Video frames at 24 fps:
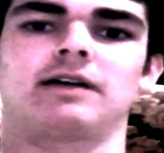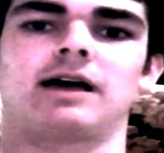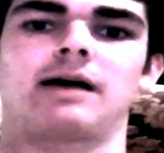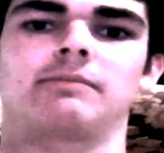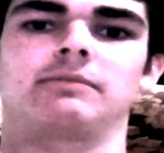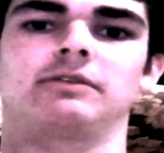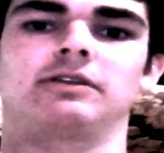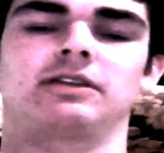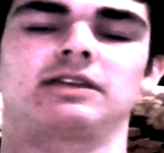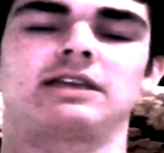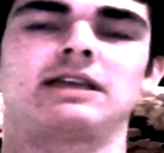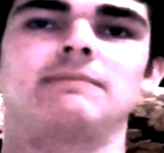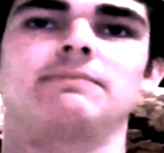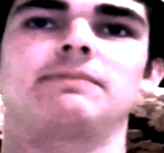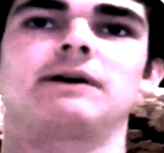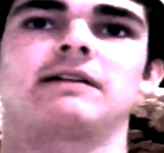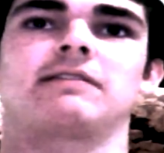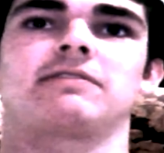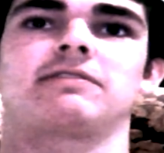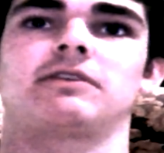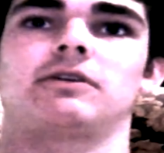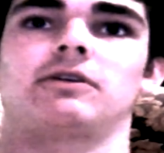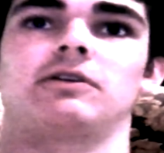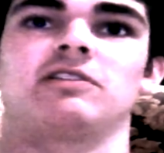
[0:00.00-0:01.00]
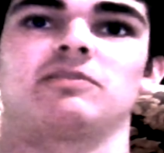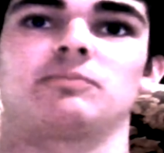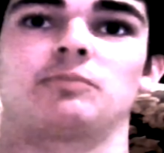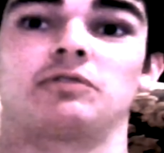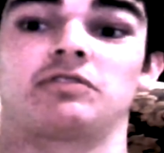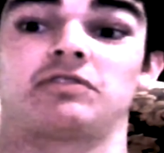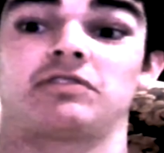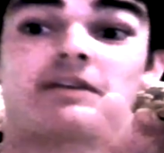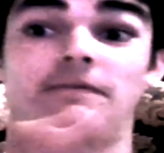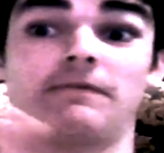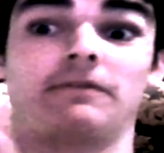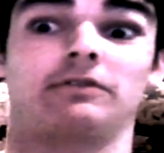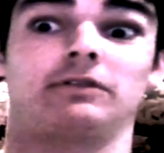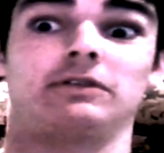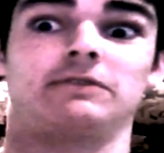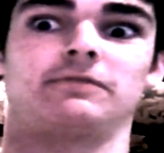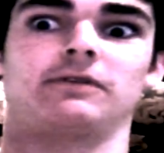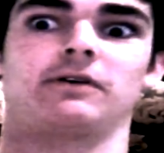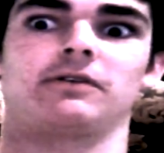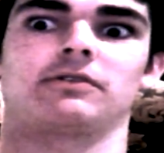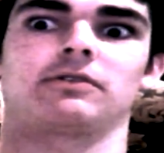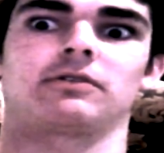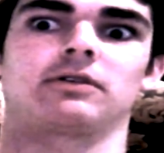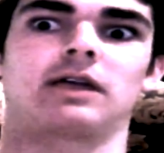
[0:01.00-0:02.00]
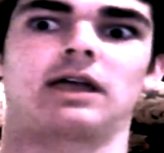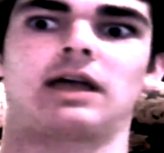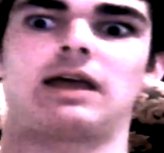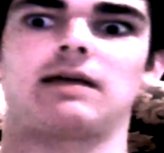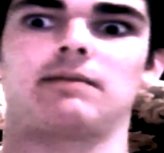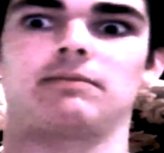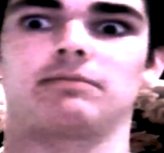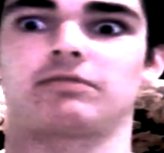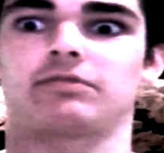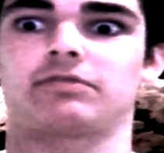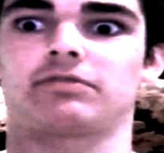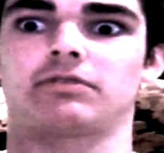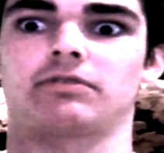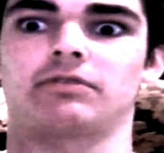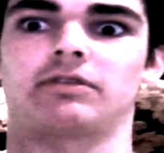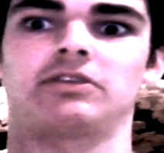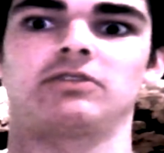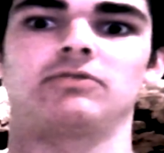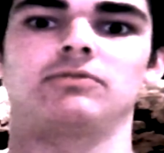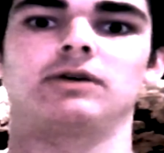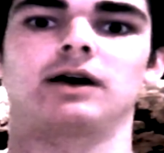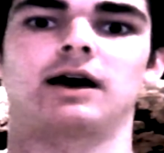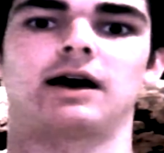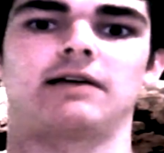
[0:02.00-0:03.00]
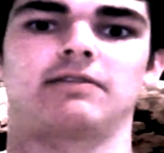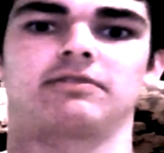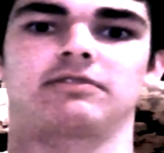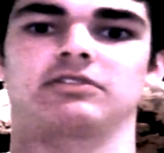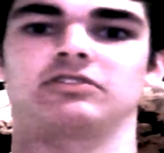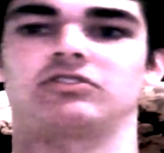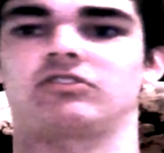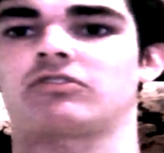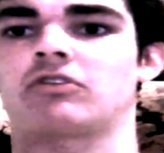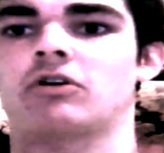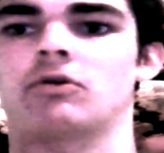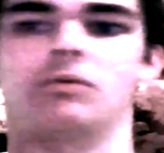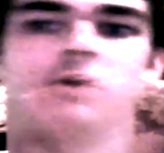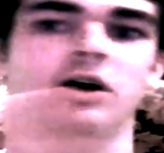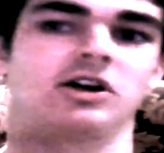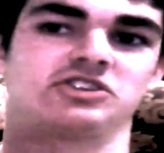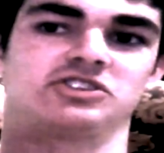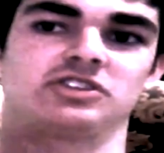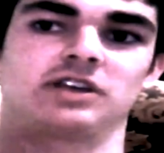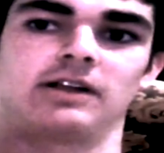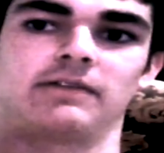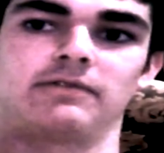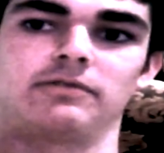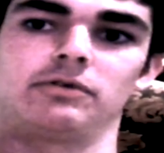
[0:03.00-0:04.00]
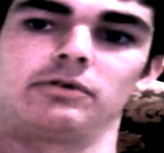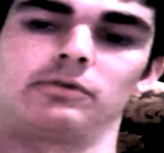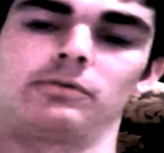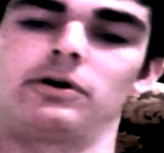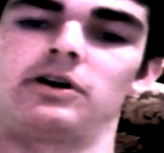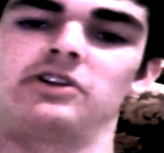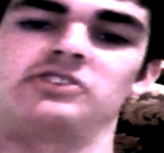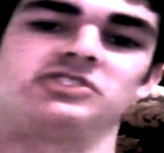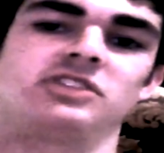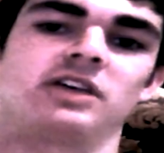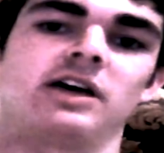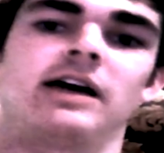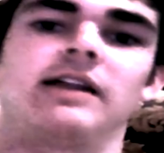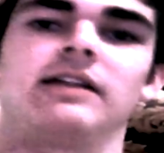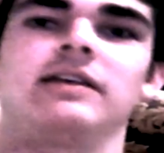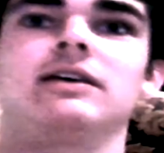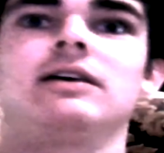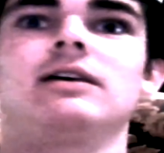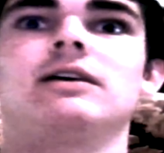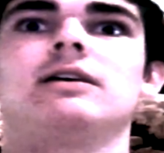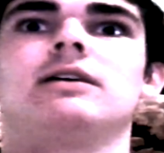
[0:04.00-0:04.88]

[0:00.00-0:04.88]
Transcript: I'm going to keep that series specifically for other games so that you guys can just go watch that if you want to watch that.